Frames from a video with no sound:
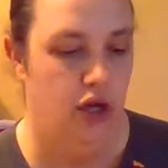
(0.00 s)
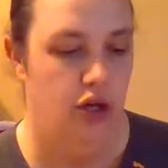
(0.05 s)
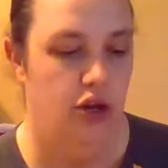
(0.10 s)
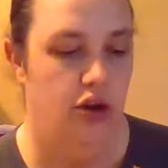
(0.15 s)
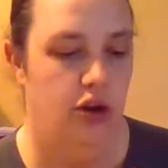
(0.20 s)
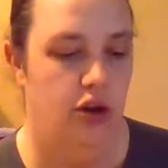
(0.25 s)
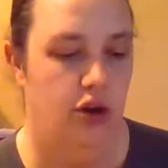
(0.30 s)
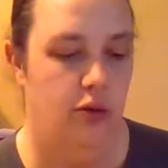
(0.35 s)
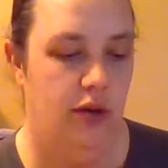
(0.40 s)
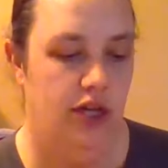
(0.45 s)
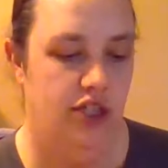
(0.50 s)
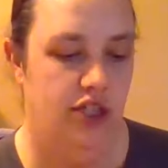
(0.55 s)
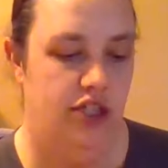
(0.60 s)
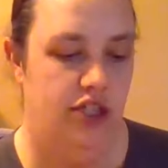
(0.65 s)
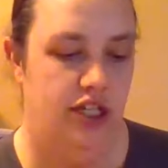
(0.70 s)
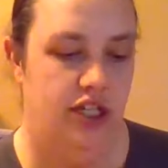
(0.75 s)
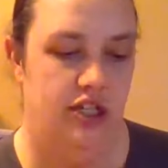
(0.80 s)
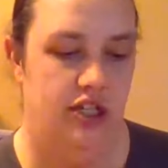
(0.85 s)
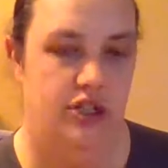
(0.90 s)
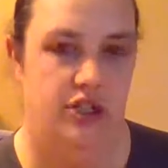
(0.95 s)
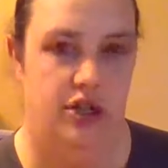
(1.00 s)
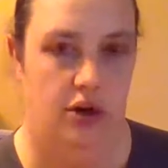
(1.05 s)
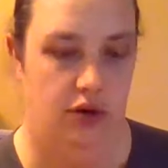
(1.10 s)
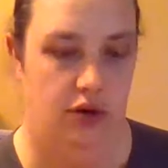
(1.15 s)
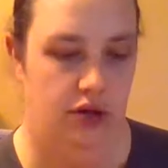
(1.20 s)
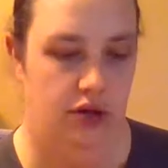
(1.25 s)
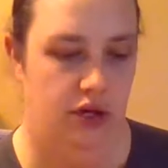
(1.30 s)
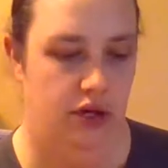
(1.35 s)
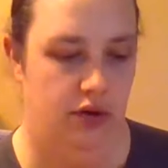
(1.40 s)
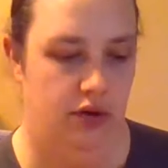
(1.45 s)
You know where she is,
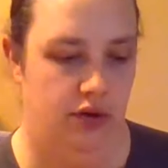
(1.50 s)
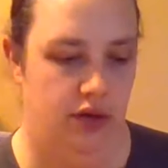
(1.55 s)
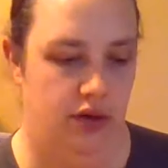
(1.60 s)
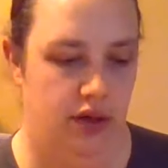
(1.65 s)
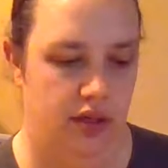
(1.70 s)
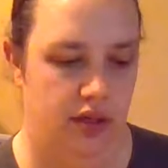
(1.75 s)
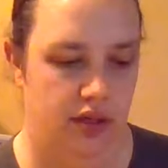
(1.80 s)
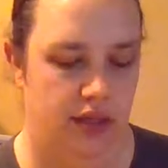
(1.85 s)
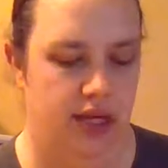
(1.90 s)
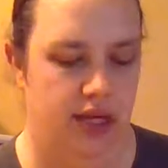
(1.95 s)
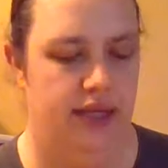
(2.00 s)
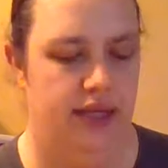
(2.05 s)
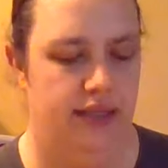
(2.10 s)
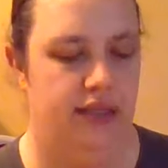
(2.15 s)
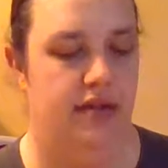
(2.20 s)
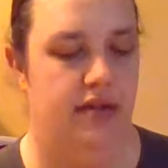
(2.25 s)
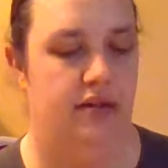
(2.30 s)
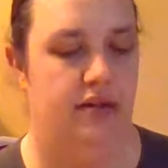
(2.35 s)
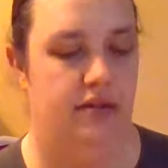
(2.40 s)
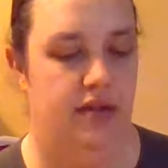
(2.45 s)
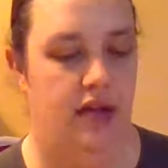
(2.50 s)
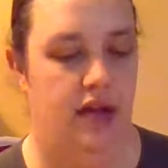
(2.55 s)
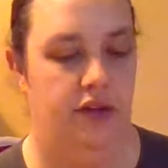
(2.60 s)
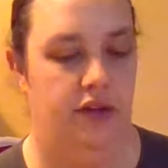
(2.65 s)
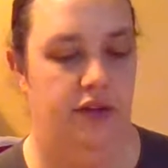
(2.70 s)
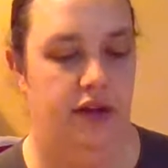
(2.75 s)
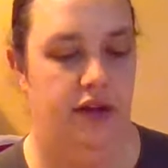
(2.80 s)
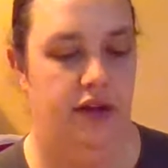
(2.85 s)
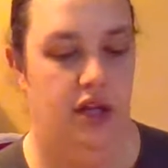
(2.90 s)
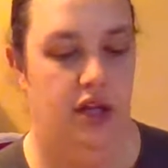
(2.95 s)
don't you? Yes, said
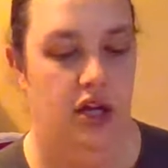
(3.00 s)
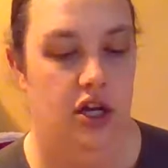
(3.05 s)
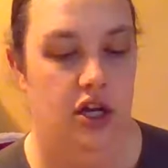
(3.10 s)
Calvin.